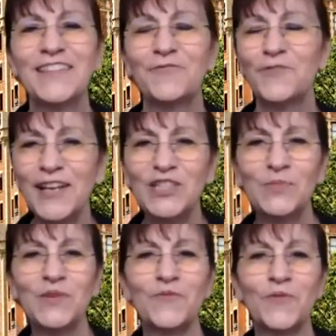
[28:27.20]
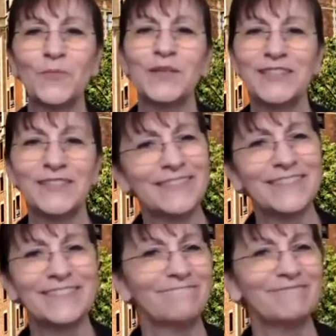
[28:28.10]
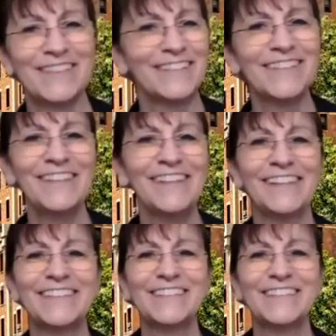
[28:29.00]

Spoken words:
that phrase before, but there's such a thing.